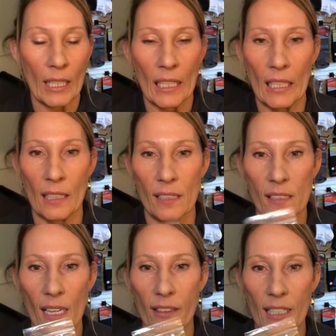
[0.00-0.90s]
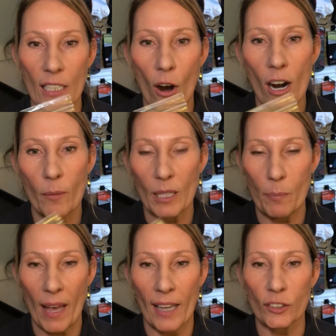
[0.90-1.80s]
is the Harmony
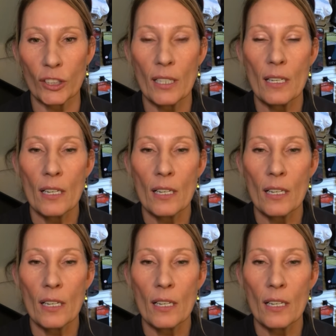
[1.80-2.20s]
patch.